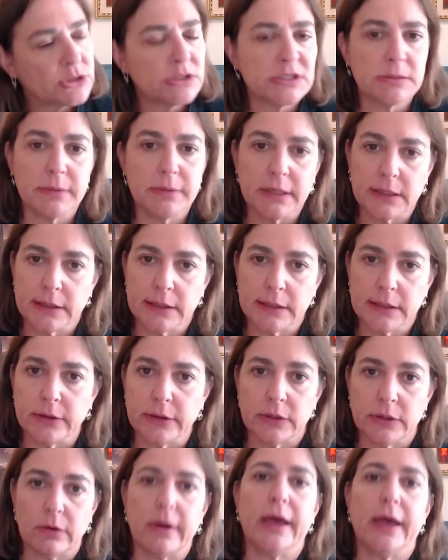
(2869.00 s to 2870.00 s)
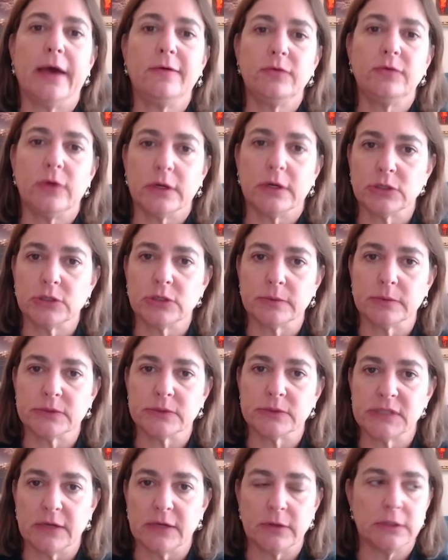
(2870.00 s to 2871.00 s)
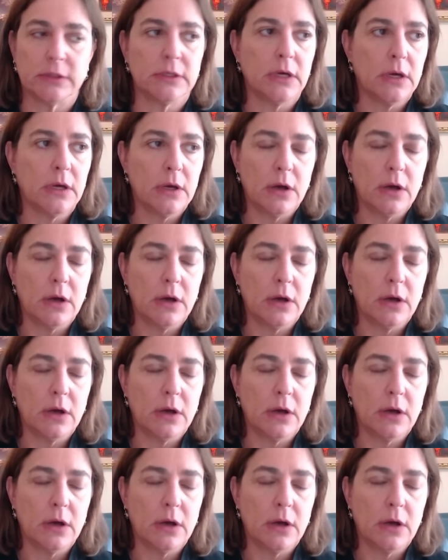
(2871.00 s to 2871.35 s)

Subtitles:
And just to be clear, you know, after October 7th,